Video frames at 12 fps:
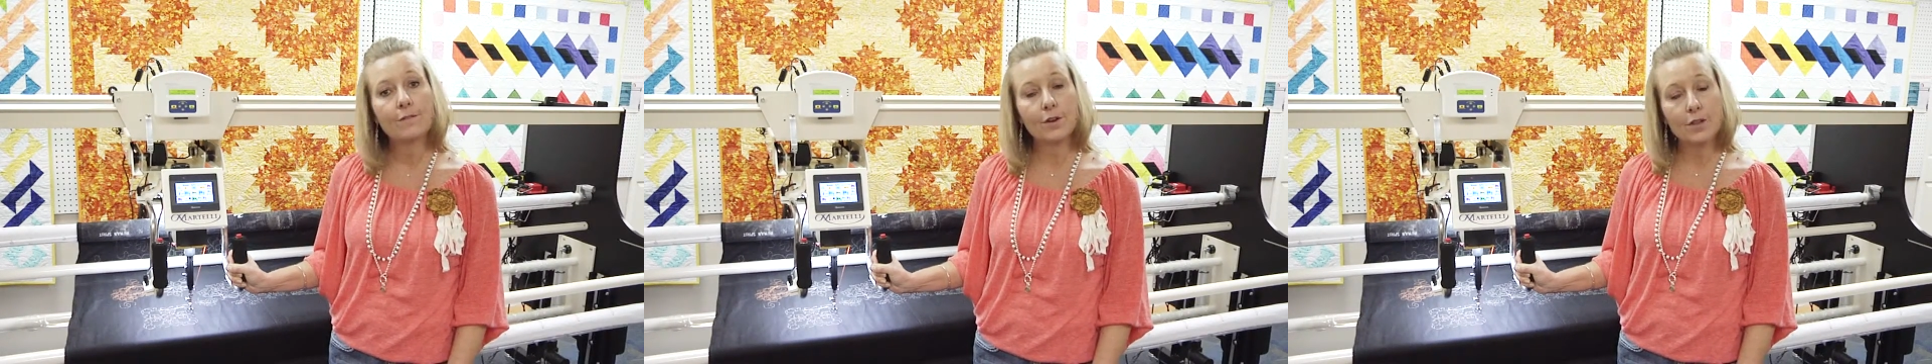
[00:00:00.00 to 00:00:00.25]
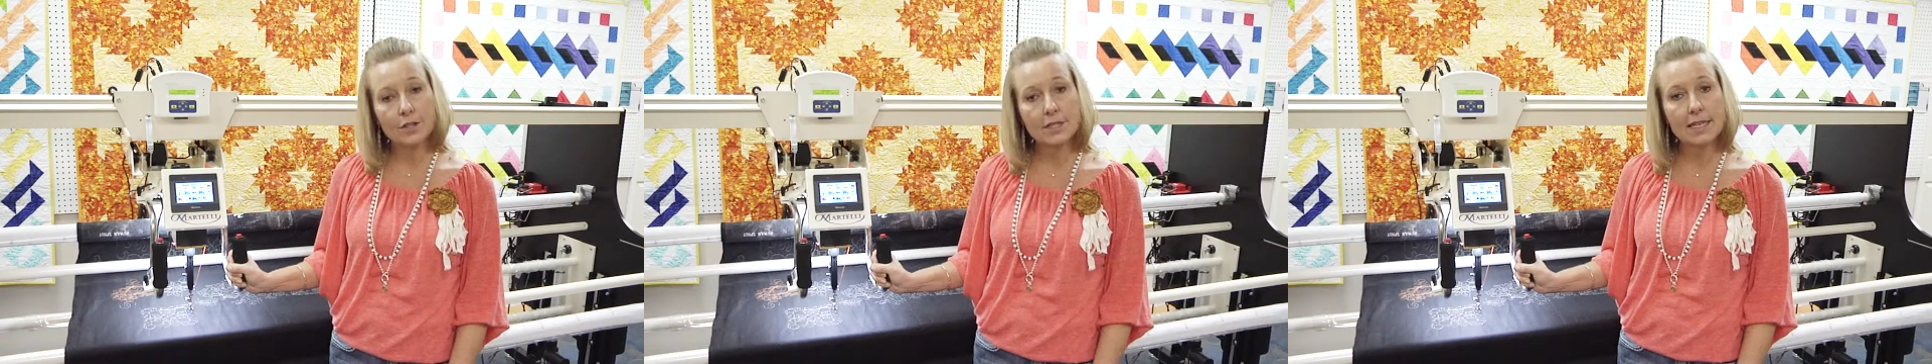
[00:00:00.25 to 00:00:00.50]

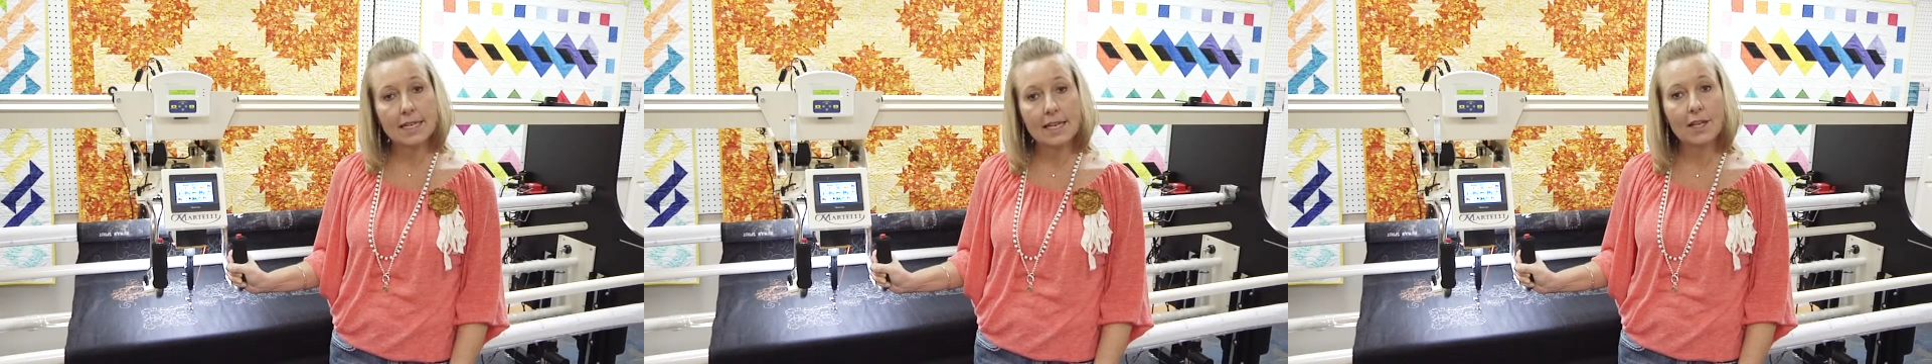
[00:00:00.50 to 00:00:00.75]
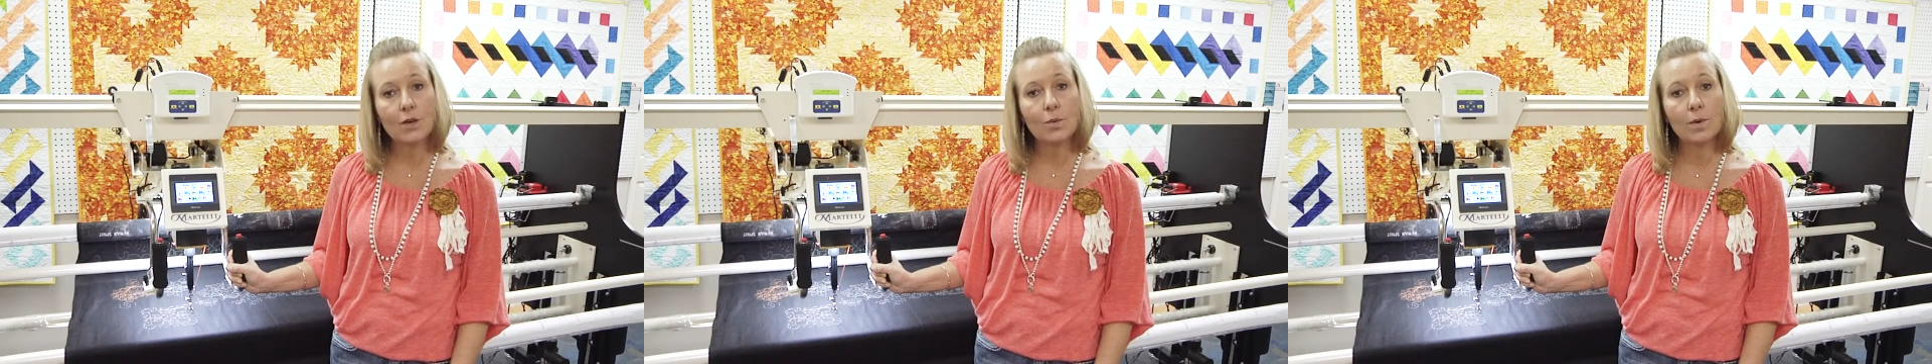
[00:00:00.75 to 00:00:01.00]
first thing
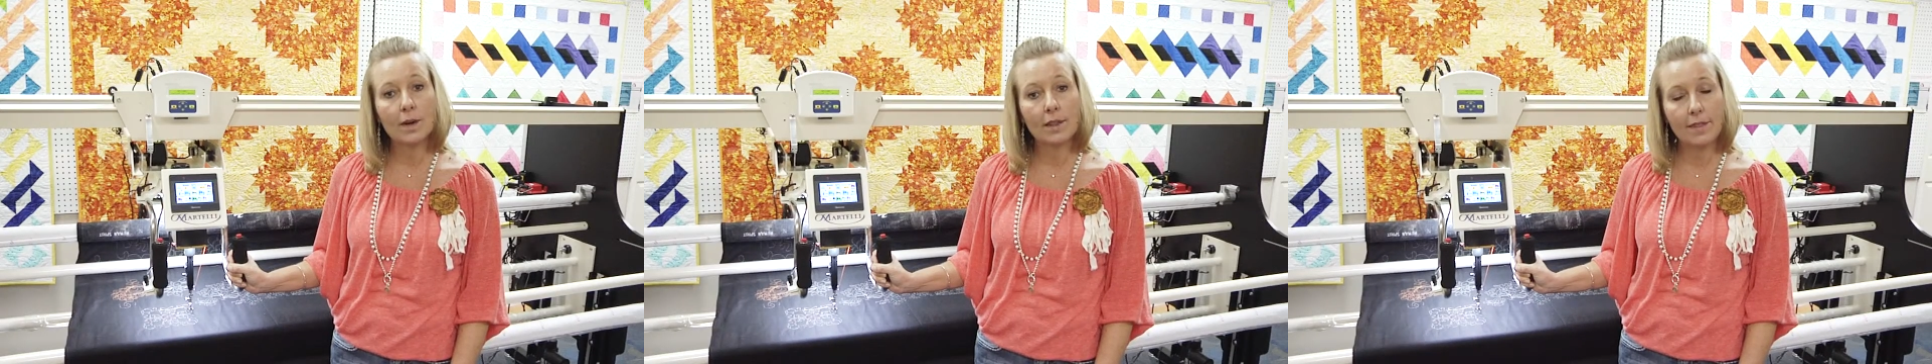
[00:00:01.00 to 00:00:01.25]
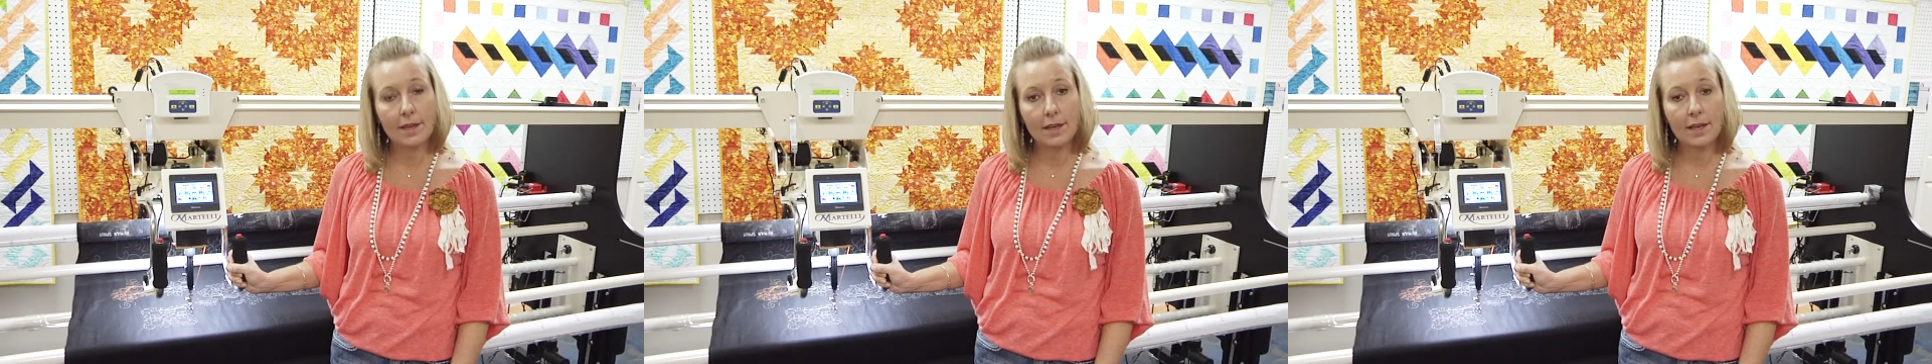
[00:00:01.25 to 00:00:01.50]
that you want to
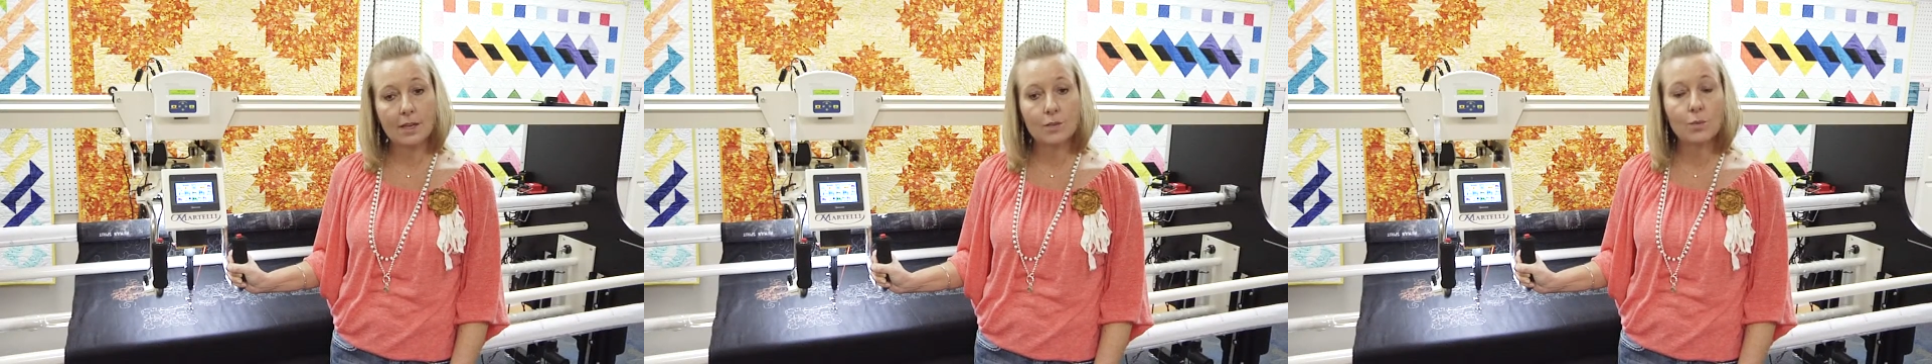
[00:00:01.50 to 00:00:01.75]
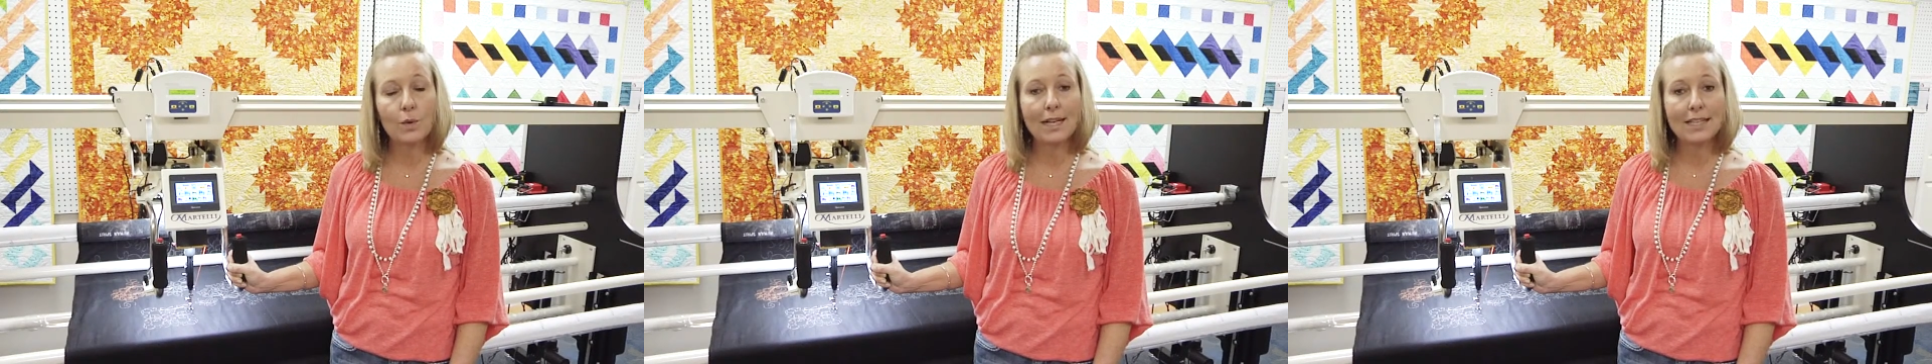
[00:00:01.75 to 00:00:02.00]
think is,
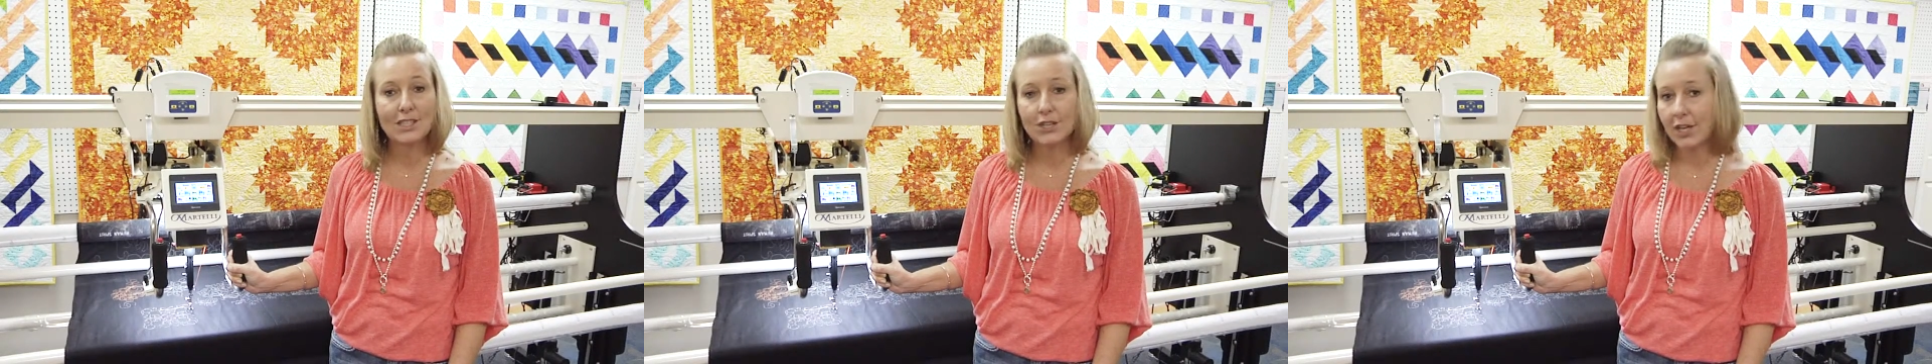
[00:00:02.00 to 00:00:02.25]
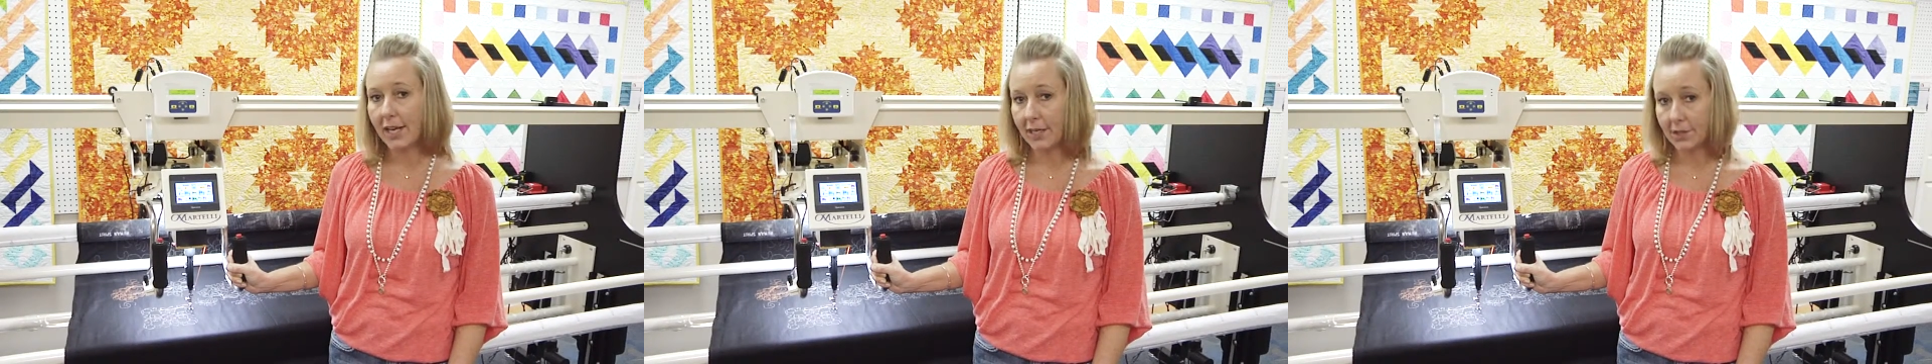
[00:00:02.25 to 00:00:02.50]
what has
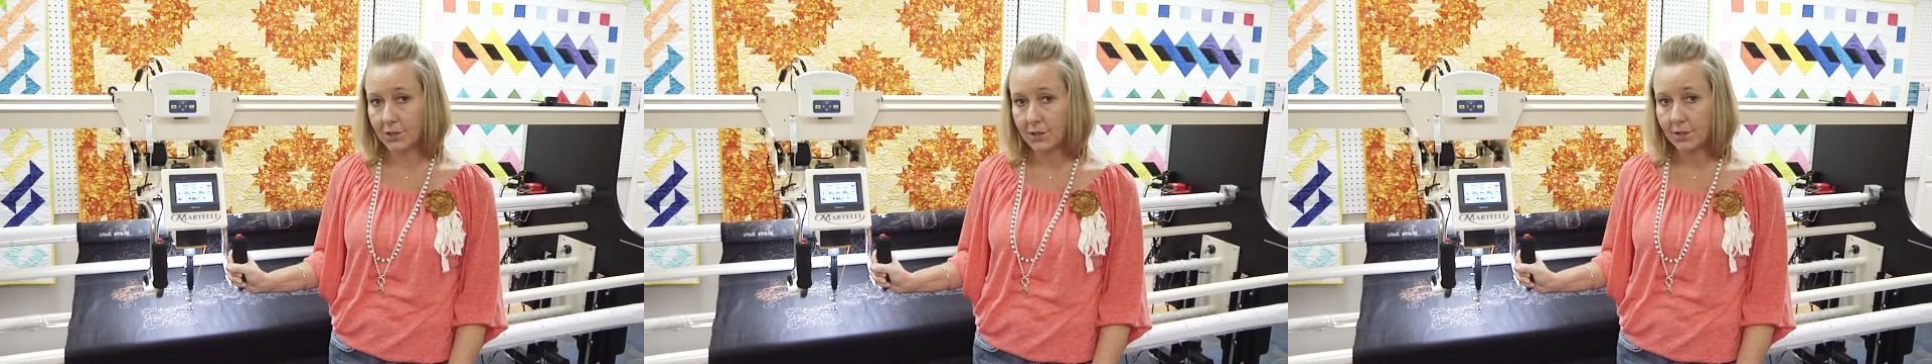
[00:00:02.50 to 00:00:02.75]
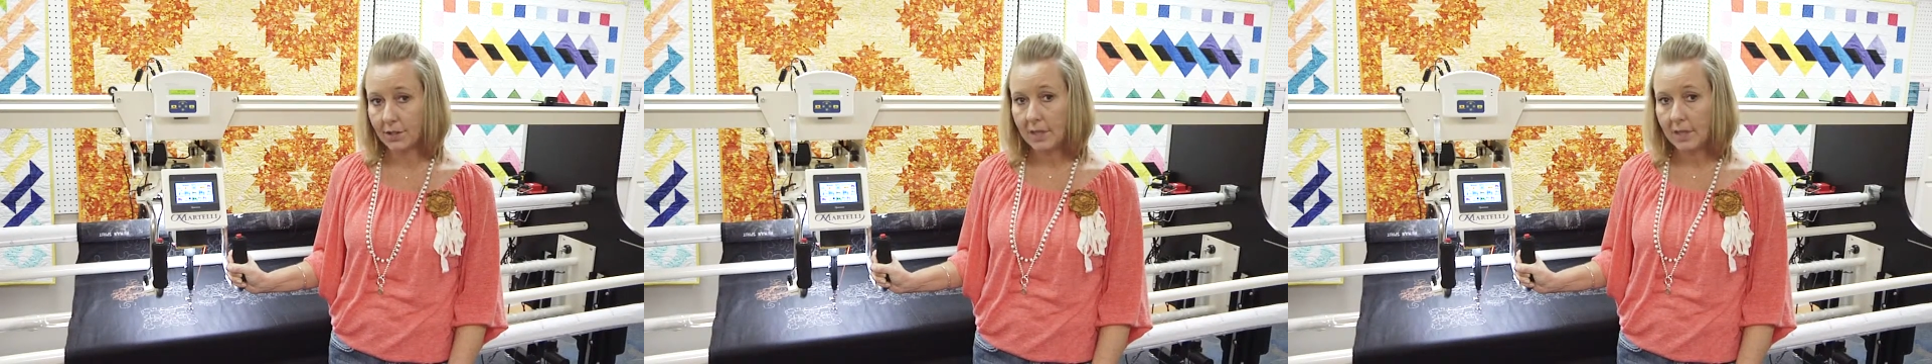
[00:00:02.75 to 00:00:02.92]
changed?